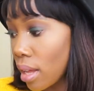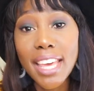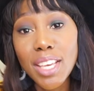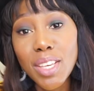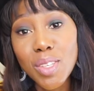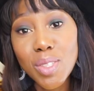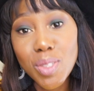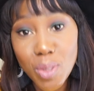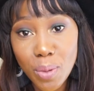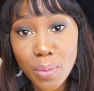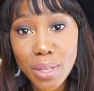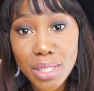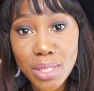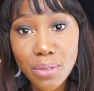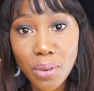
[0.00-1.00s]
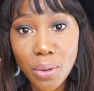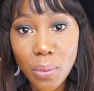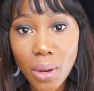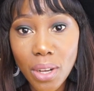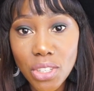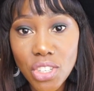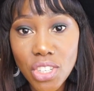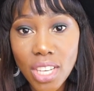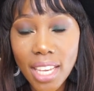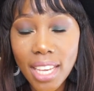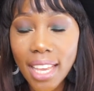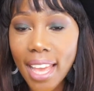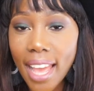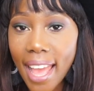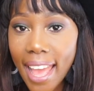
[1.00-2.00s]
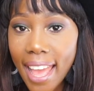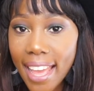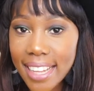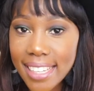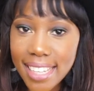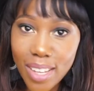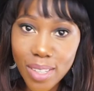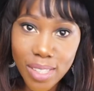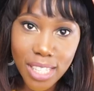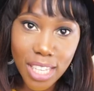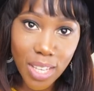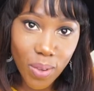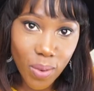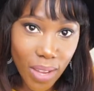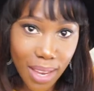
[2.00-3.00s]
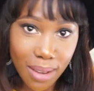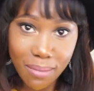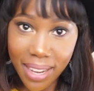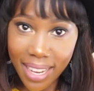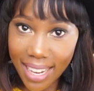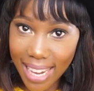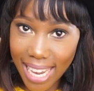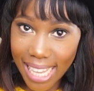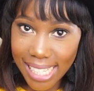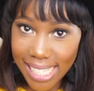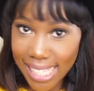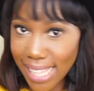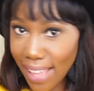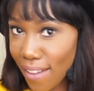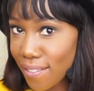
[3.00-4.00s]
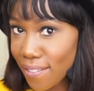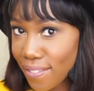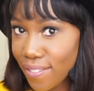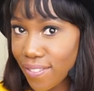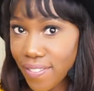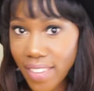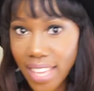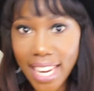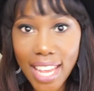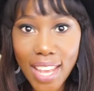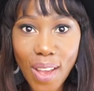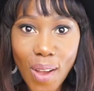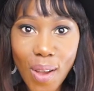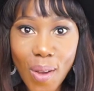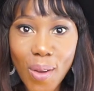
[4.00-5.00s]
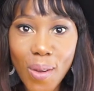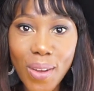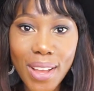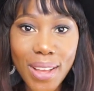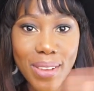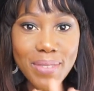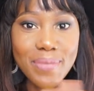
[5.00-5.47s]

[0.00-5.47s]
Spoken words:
Thank you so much for watching, and I'll see you in my next video.